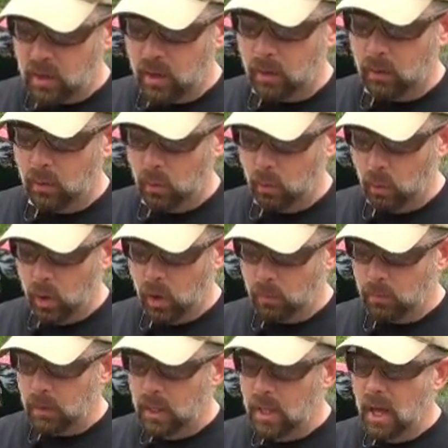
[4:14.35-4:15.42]
in there?
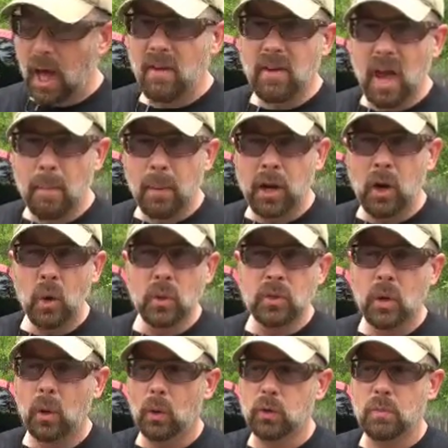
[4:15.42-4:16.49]
Well, I've got my nose
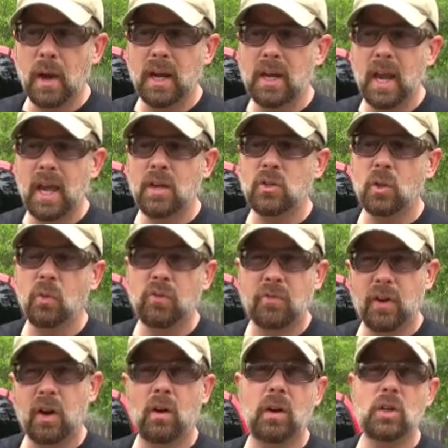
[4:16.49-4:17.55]
hose, my
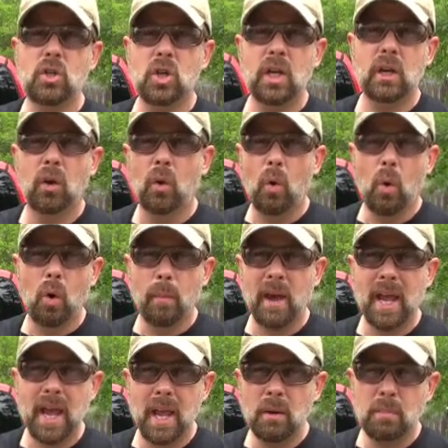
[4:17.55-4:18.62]
nasopharyngeal, or
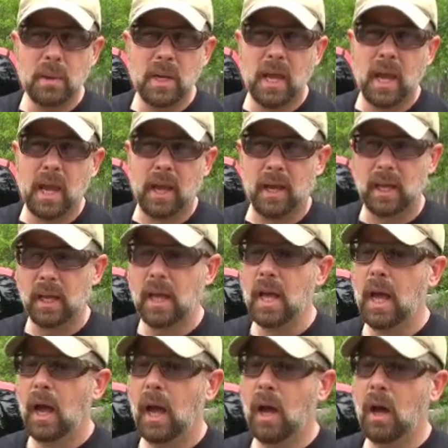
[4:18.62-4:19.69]
my NPA.
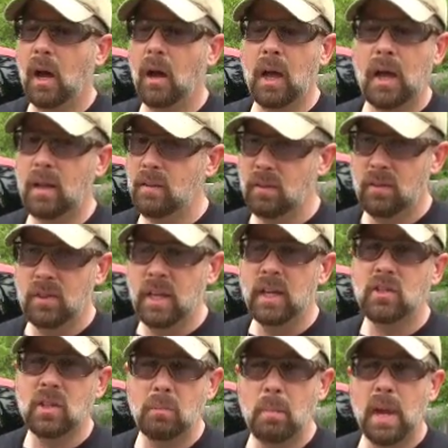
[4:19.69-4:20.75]

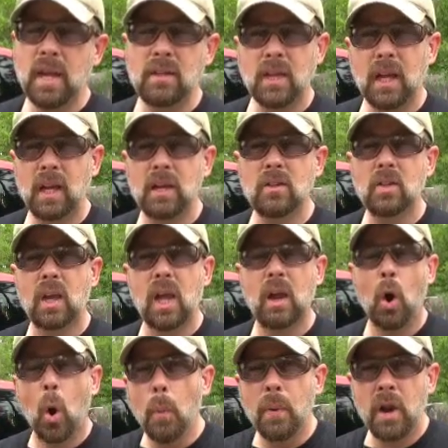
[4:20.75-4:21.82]
This maintains
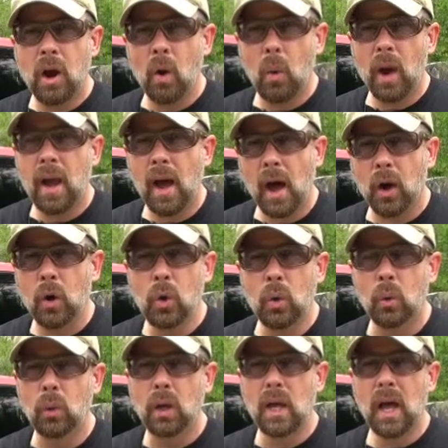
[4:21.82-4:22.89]
an open airway on
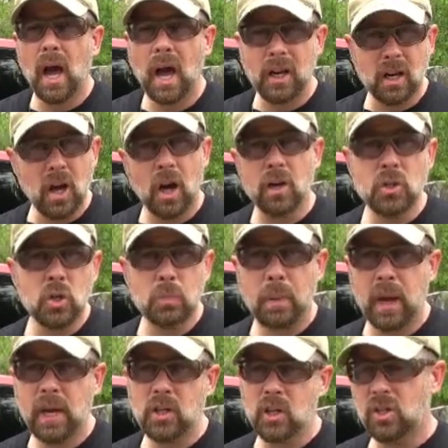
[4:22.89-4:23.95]
who? On conscious
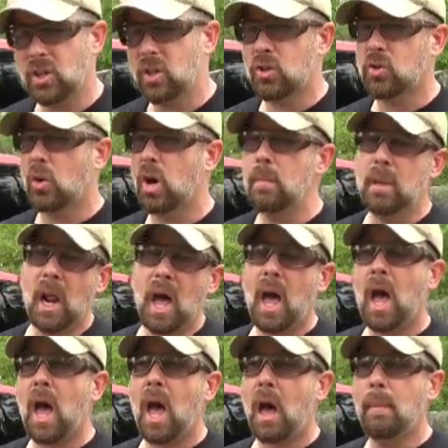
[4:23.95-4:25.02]
patients that are screaming,
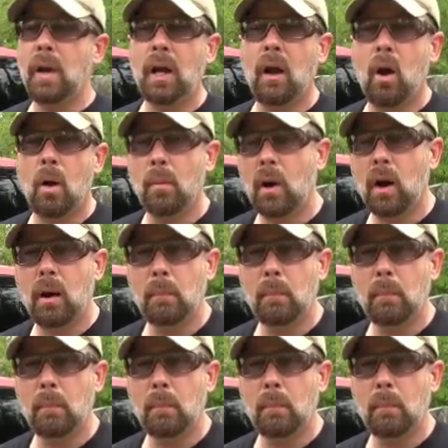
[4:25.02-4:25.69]
ah, my arm,